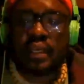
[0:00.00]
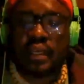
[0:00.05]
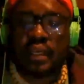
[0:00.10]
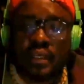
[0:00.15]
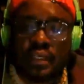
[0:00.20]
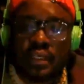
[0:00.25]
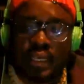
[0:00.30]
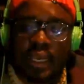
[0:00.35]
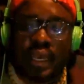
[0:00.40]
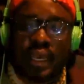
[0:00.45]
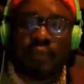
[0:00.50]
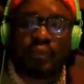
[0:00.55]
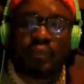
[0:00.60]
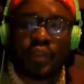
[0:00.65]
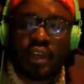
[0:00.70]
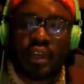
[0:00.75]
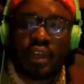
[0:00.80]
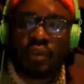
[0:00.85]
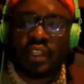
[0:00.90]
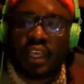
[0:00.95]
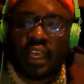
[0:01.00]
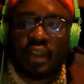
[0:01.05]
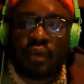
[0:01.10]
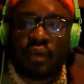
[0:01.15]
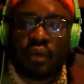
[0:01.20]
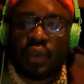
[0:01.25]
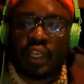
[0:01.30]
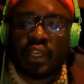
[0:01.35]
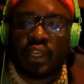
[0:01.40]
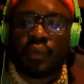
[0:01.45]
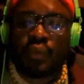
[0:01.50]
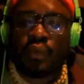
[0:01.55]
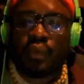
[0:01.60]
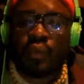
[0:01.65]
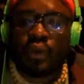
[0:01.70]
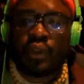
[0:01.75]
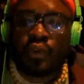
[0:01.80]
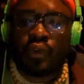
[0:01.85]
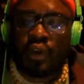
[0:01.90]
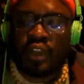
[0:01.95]
Yeah. then we
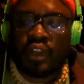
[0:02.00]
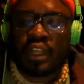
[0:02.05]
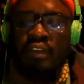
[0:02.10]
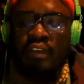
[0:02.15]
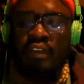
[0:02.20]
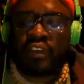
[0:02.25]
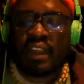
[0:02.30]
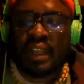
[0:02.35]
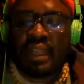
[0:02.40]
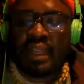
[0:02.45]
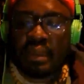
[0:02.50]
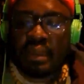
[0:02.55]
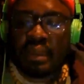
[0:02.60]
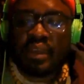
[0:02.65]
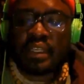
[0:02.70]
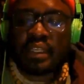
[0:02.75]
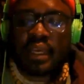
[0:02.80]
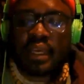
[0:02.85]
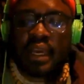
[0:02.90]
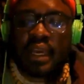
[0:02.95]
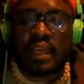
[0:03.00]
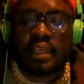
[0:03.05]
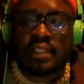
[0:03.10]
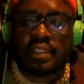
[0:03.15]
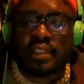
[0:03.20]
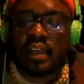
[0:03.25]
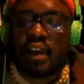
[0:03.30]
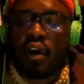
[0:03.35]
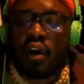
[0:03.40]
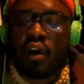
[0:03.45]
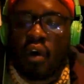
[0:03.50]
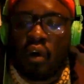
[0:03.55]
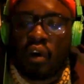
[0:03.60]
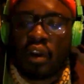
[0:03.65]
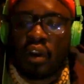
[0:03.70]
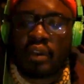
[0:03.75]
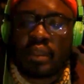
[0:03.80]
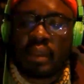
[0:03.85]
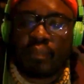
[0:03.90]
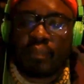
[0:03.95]
don't have a limit, guys. All
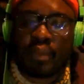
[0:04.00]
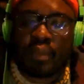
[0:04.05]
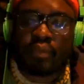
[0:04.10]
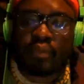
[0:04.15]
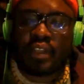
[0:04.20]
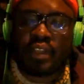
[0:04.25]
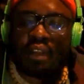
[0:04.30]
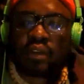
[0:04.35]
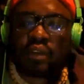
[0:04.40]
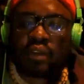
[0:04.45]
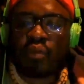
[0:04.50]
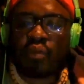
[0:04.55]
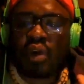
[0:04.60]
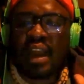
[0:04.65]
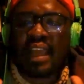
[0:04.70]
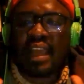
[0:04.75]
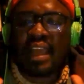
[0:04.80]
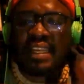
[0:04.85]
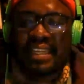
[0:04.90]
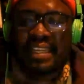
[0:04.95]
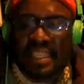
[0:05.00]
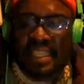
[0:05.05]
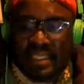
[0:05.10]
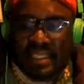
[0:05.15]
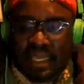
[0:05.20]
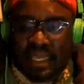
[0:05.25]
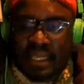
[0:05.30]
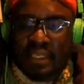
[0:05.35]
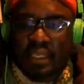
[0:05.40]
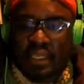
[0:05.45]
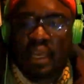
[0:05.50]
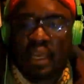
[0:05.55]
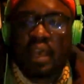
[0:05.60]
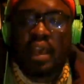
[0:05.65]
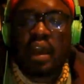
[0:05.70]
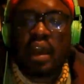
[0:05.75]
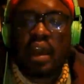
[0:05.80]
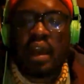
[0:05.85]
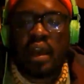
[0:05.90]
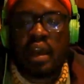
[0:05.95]
the people that are interested
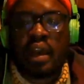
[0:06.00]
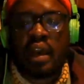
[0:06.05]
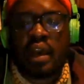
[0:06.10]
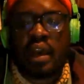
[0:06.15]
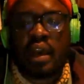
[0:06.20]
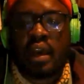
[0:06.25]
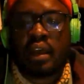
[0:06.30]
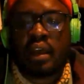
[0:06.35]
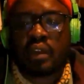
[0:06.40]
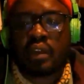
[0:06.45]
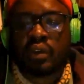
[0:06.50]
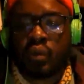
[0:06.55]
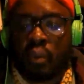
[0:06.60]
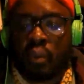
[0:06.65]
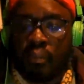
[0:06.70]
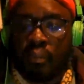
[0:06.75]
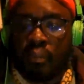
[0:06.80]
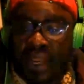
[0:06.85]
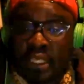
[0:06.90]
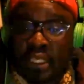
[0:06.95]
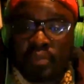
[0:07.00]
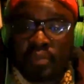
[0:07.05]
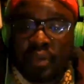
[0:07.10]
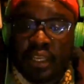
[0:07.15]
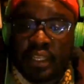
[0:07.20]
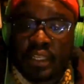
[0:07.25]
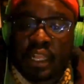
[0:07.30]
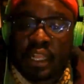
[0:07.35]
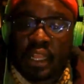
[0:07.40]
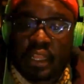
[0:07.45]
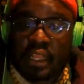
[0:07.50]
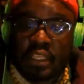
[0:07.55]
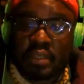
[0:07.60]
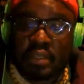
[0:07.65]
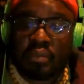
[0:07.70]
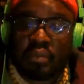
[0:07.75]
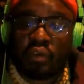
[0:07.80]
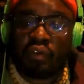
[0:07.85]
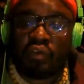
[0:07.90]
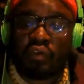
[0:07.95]
to participate in this
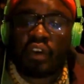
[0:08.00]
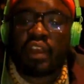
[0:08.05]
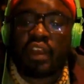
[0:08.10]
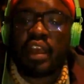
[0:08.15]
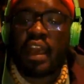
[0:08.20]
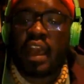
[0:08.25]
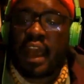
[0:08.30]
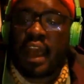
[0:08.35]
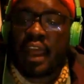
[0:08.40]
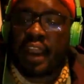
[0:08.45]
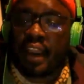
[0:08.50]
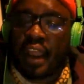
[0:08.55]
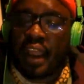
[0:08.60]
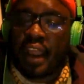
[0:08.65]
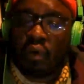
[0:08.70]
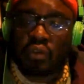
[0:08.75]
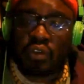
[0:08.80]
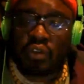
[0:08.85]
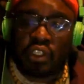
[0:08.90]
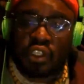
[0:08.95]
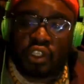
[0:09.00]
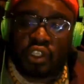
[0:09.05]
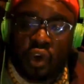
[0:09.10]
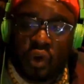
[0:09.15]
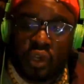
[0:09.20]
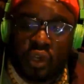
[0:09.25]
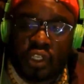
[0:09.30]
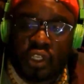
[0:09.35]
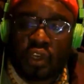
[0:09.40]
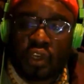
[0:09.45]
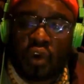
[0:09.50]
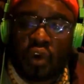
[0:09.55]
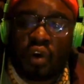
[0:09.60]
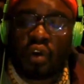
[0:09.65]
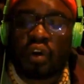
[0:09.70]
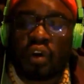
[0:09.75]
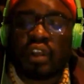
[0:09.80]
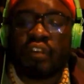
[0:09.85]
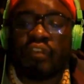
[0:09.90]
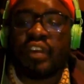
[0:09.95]
movie around George or
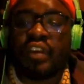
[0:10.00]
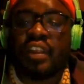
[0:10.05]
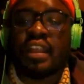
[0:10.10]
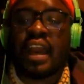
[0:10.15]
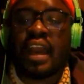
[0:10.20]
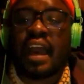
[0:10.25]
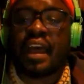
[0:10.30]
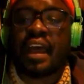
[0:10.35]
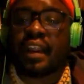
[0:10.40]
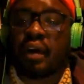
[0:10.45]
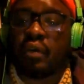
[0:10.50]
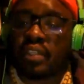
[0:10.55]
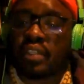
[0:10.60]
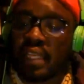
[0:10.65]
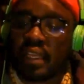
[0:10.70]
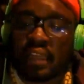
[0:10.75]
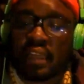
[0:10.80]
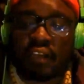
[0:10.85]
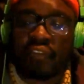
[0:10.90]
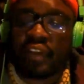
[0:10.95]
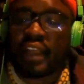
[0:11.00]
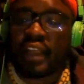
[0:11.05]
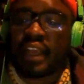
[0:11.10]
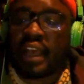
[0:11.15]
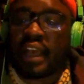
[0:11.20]
even around South Africa,